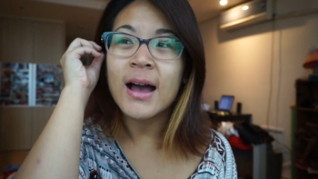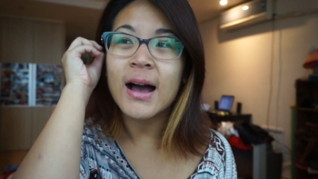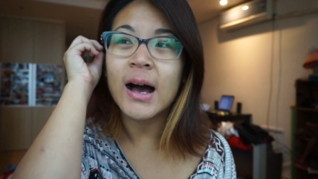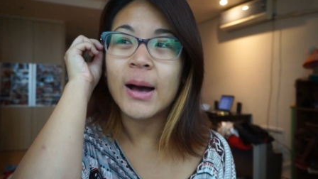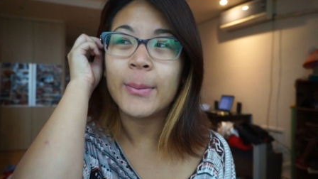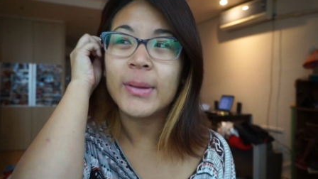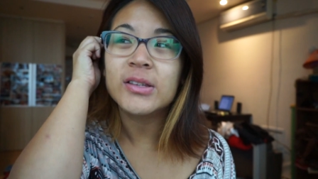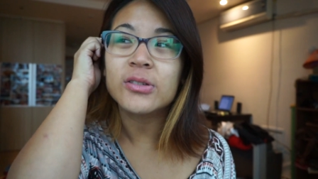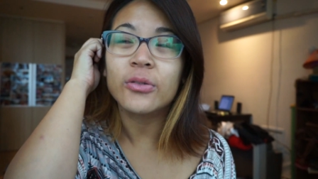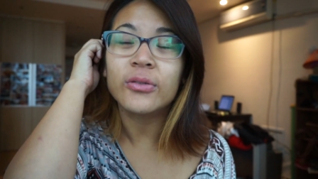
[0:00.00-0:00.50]

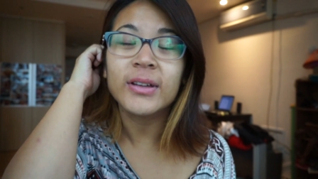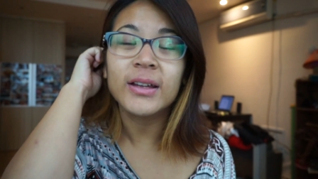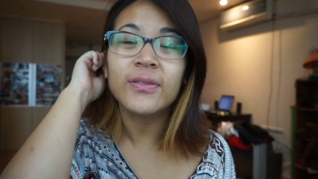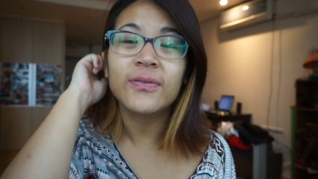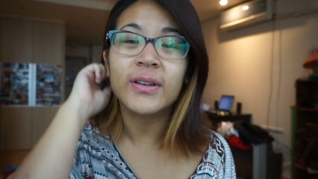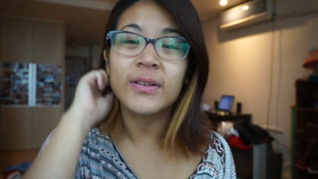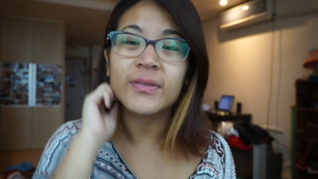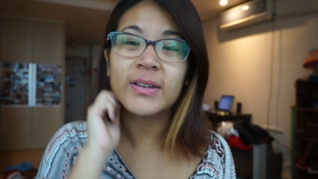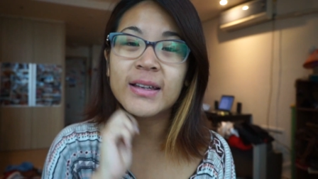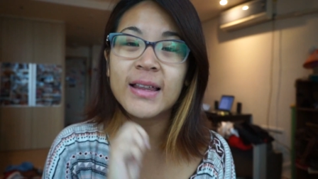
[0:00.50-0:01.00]
It's only
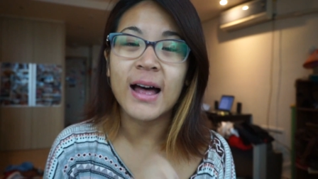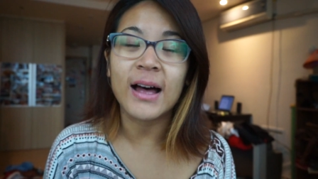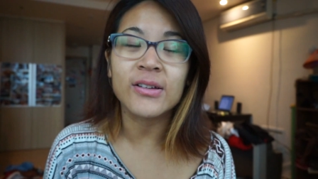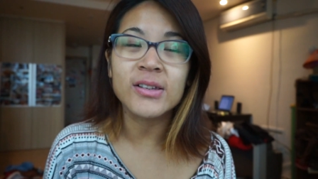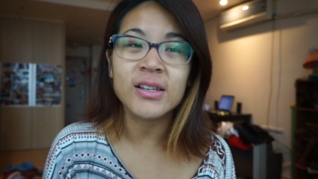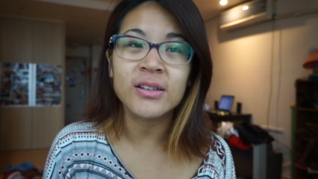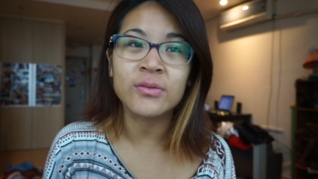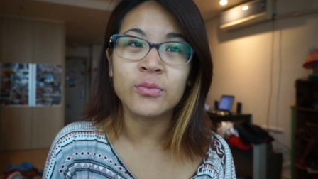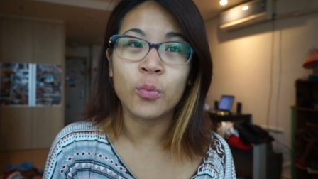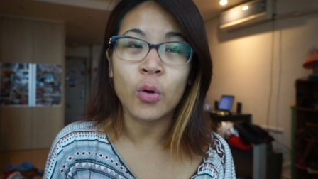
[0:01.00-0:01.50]

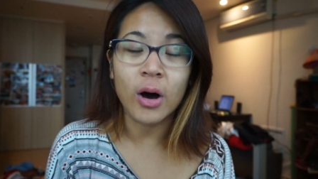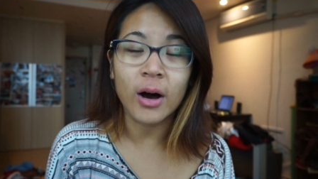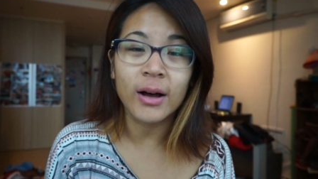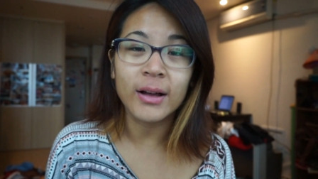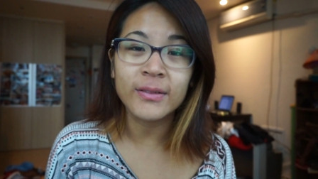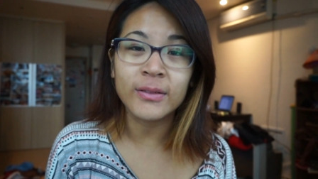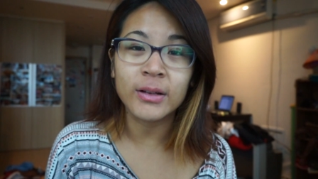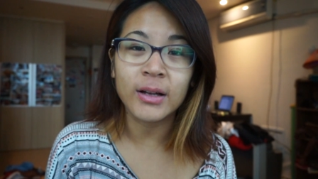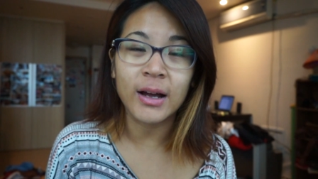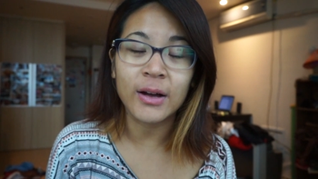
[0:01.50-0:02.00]
50,000
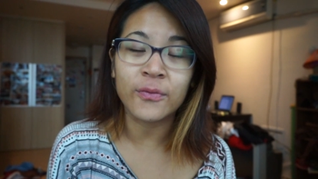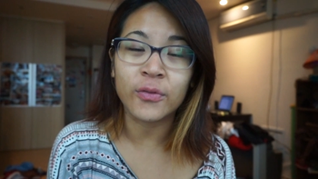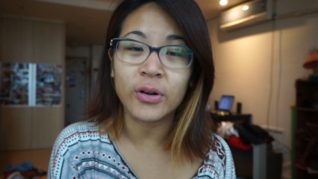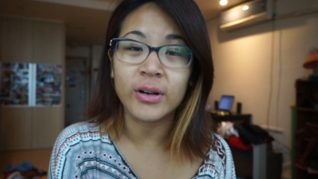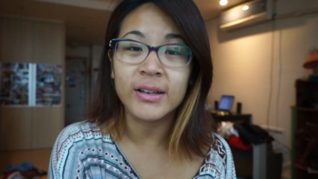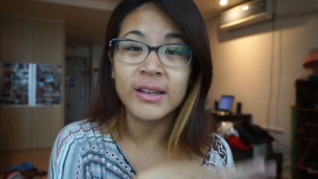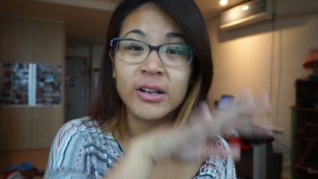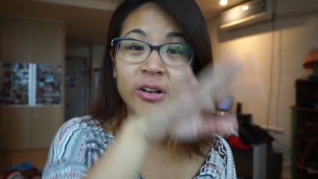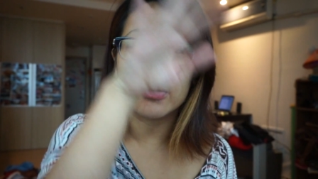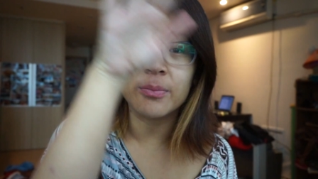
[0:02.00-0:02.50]
won for
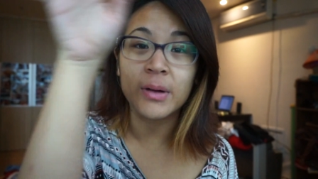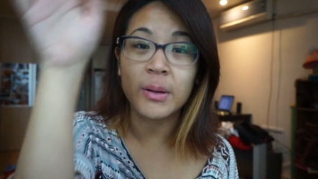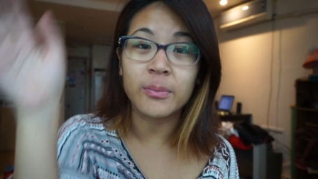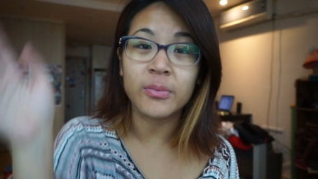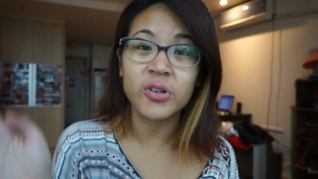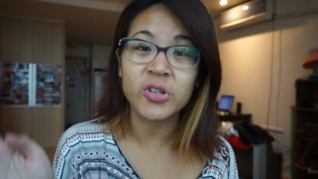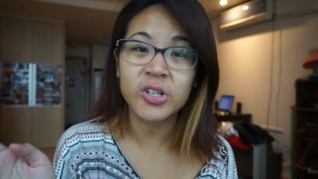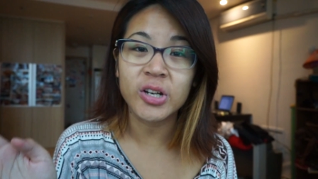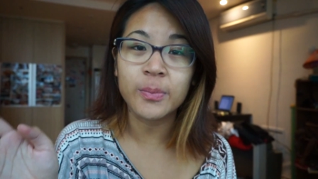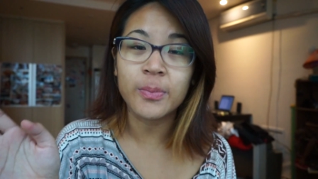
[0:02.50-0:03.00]
a year
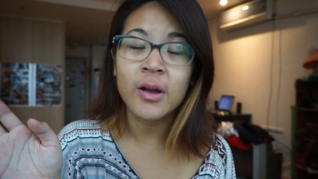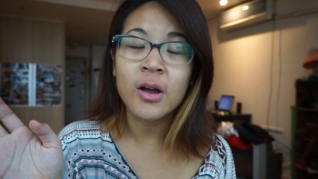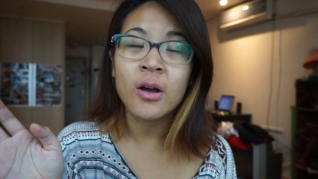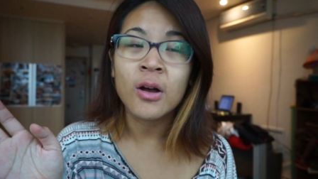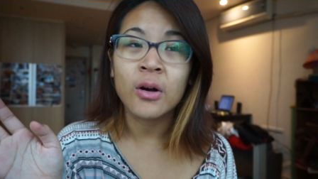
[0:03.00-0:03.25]
membership,